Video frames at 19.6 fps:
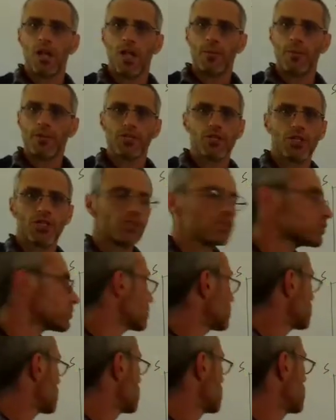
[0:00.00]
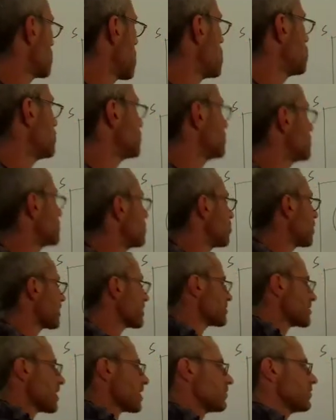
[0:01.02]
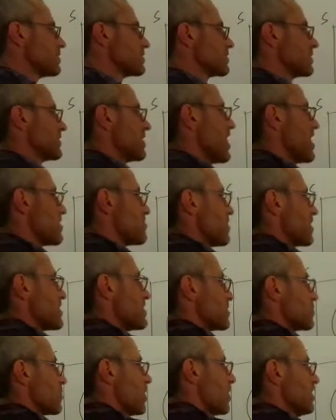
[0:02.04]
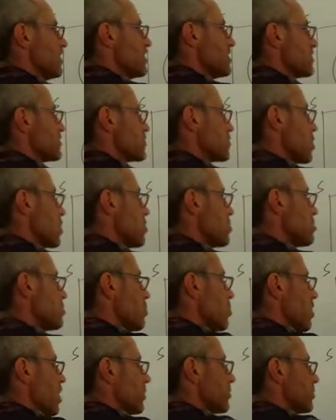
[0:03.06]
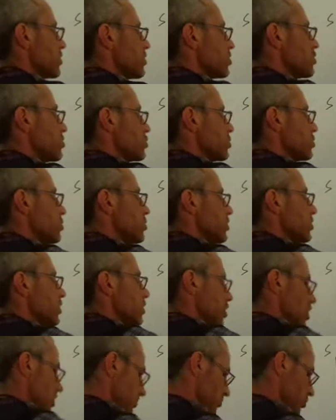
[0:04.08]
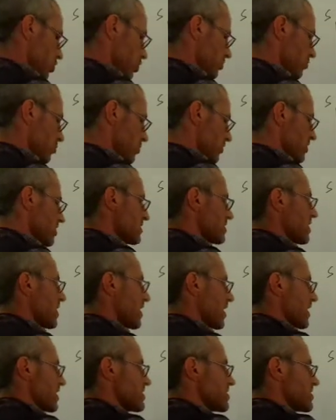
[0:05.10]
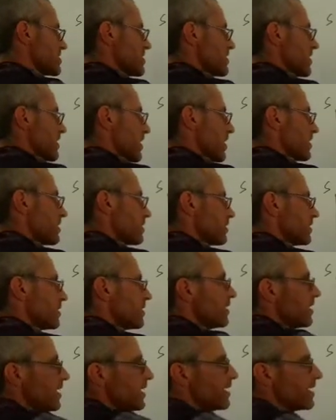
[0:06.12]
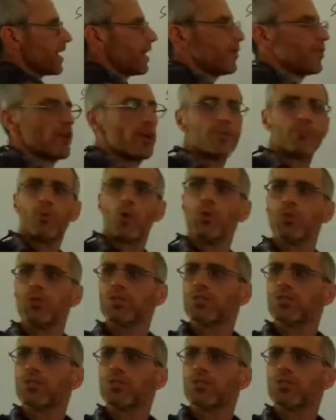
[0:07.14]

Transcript: Let me just, right, yeah, there's a 9 one as well. So, what I'm going to do, I'm going to put the 9 here, and now they go.